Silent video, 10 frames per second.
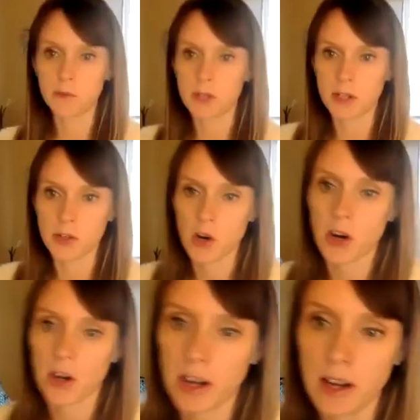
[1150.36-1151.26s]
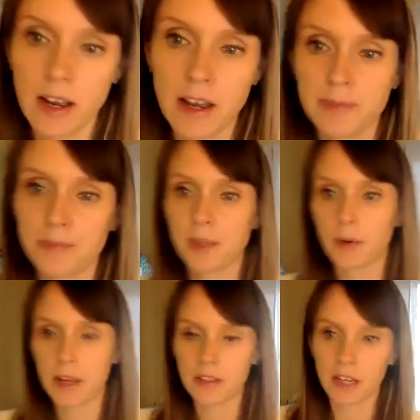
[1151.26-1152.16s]
Dr. Hart. And,
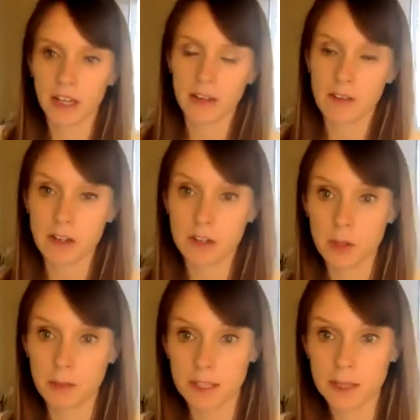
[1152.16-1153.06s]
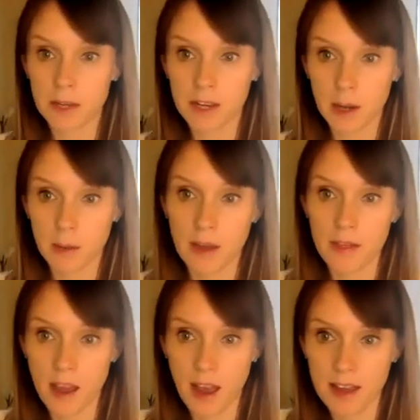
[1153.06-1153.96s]
Anthony and I have actually been speaking about
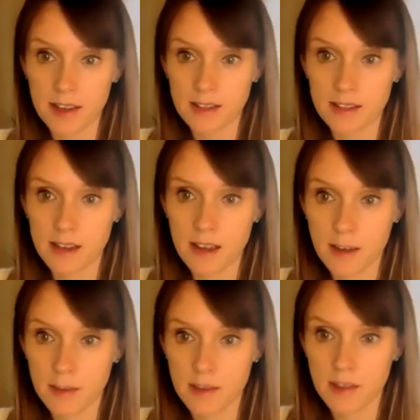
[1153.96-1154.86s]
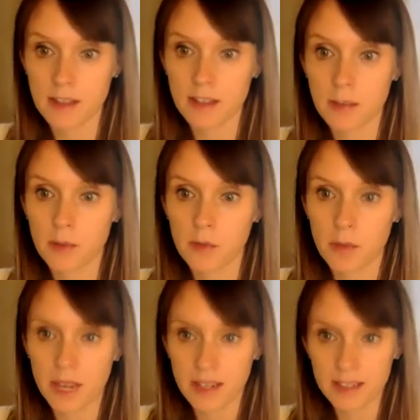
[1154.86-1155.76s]
that in the last couple of
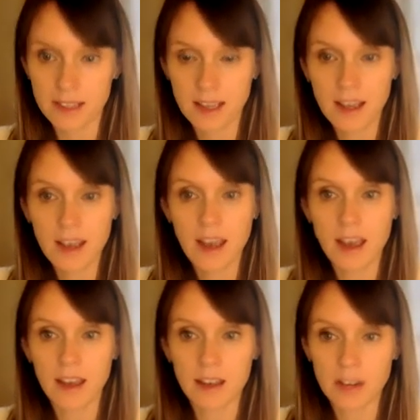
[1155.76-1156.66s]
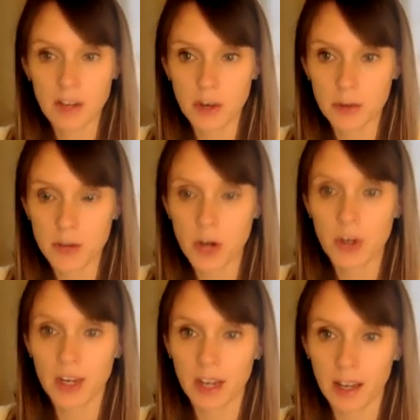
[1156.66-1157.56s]
weeks, and,
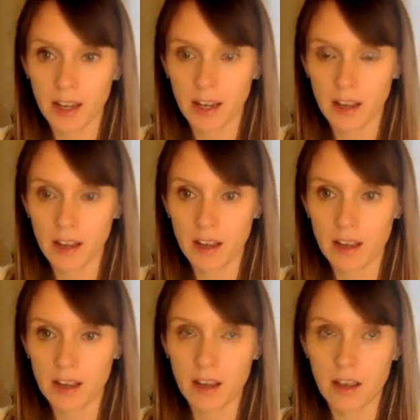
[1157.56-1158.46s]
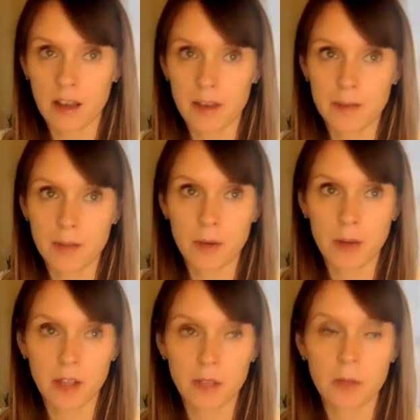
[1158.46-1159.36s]
targeting,
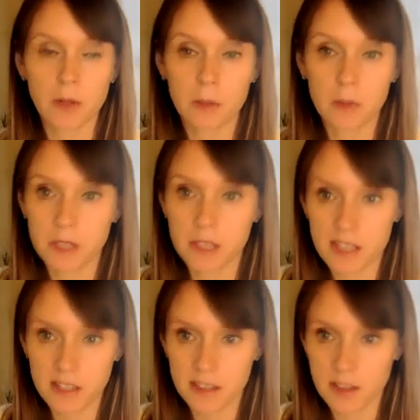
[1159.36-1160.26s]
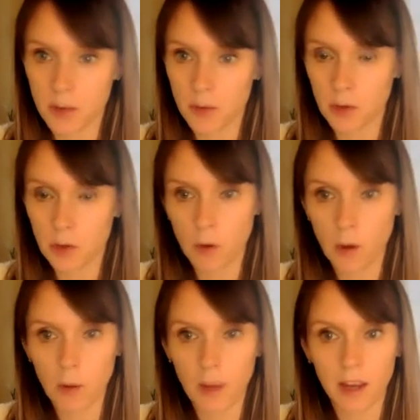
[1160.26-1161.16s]
non-communicable diseases that are really
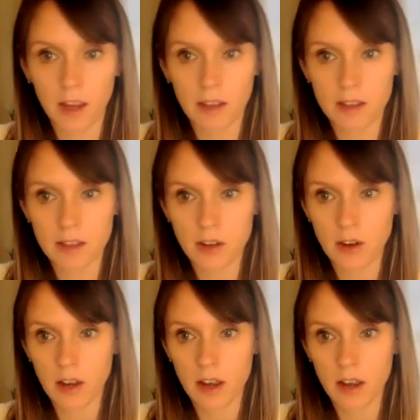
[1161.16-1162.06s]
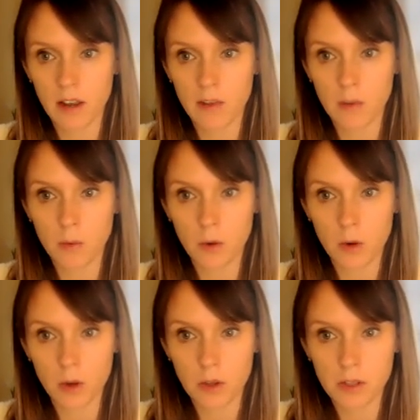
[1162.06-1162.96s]
growing in this area of the
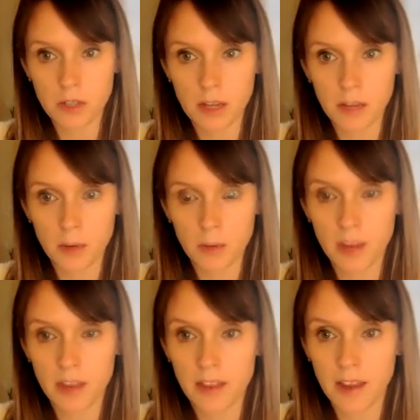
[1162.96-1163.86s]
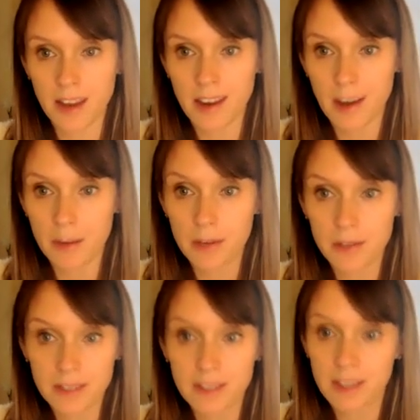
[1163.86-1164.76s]
world in a way that they had not
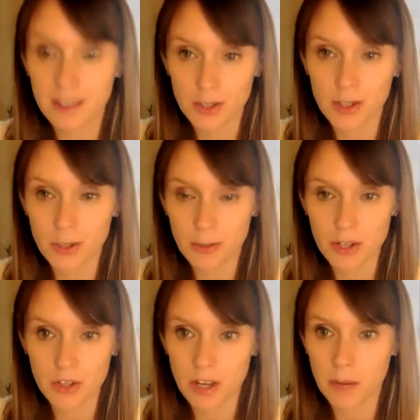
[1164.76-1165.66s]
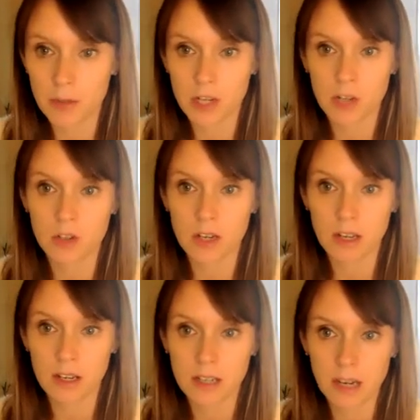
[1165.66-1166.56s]
previously, such as you mentioned, hypertension
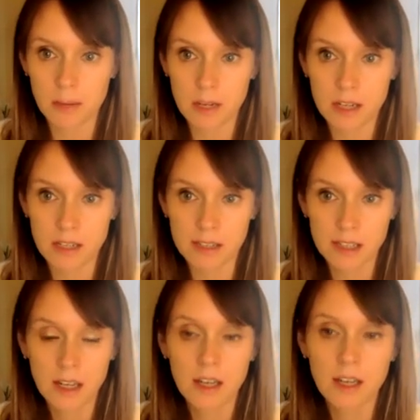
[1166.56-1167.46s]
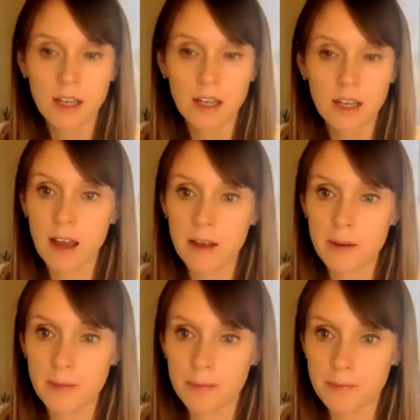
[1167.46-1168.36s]
and diabetes,
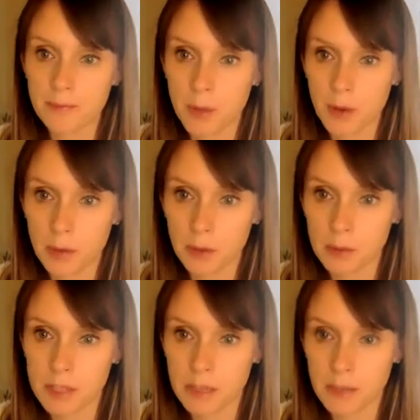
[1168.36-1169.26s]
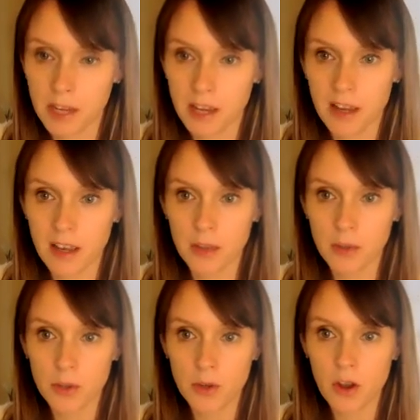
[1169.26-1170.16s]
hyperlipidemia. And
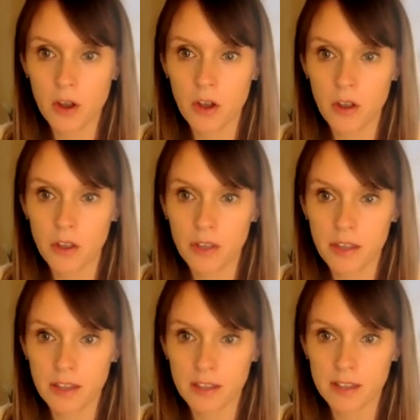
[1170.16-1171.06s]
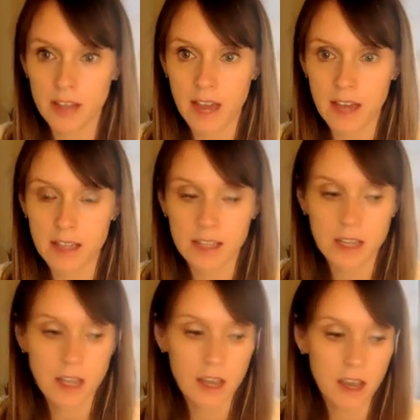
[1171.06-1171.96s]
those are all things that
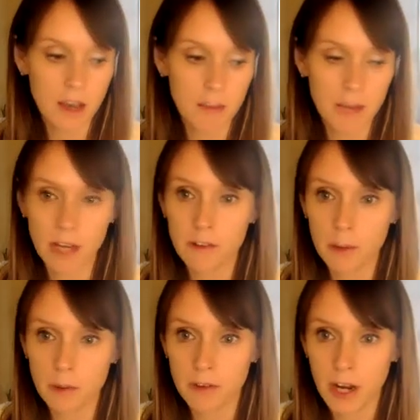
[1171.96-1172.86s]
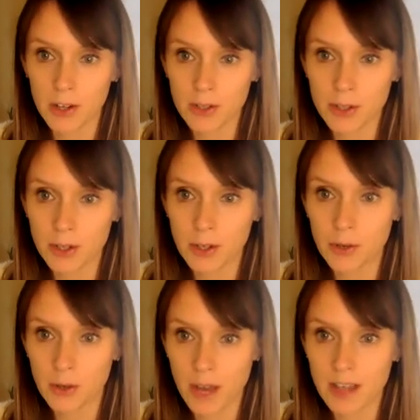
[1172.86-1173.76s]
many of our providers could
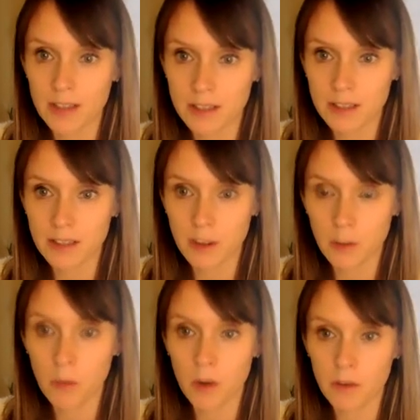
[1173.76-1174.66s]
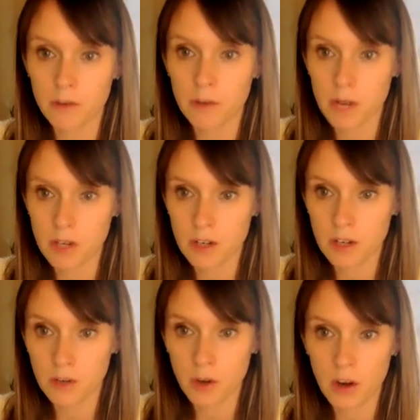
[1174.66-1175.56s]
utilize, more
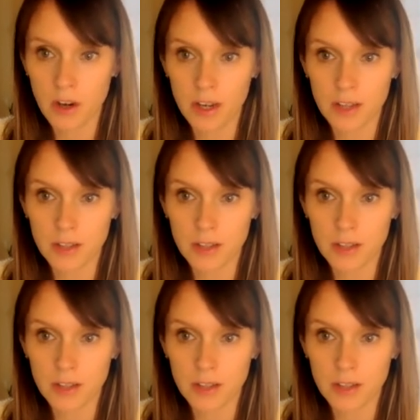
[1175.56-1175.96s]
information regarding.